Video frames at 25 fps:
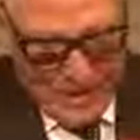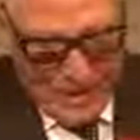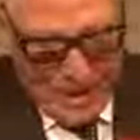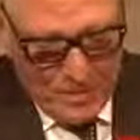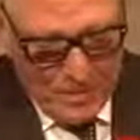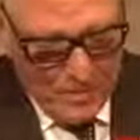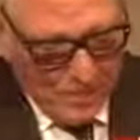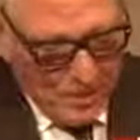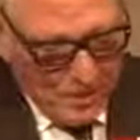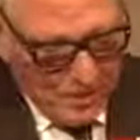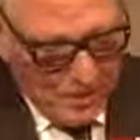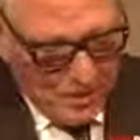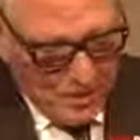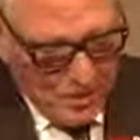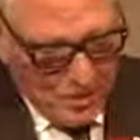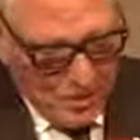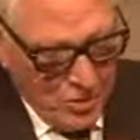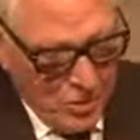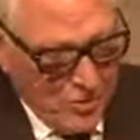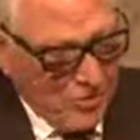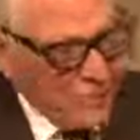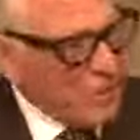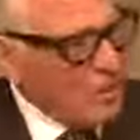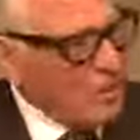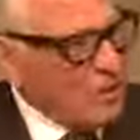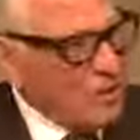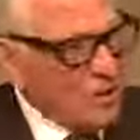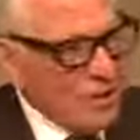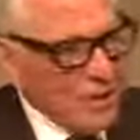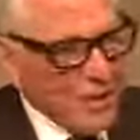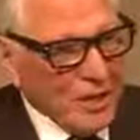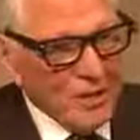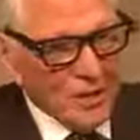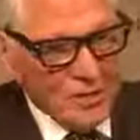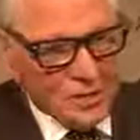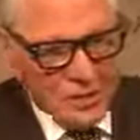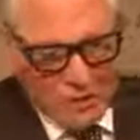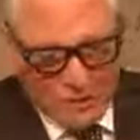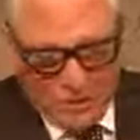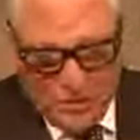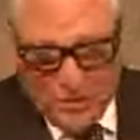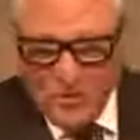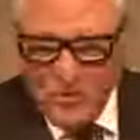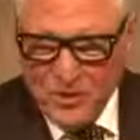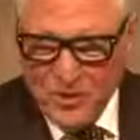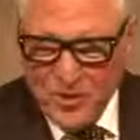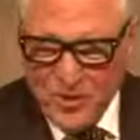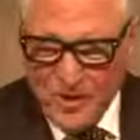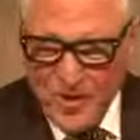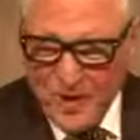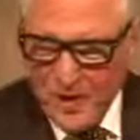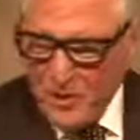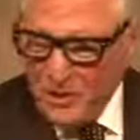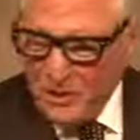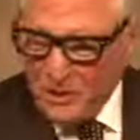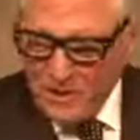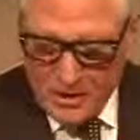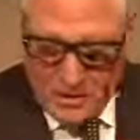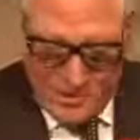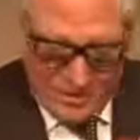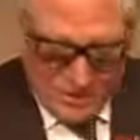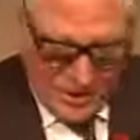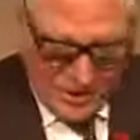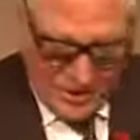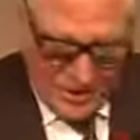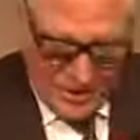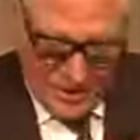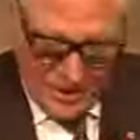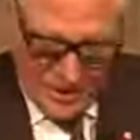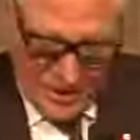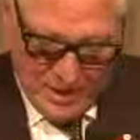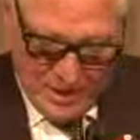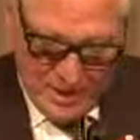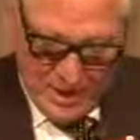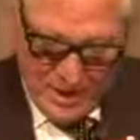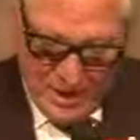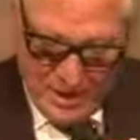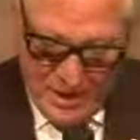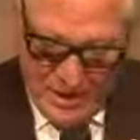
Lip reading: My particular appreciation to the Gala Committee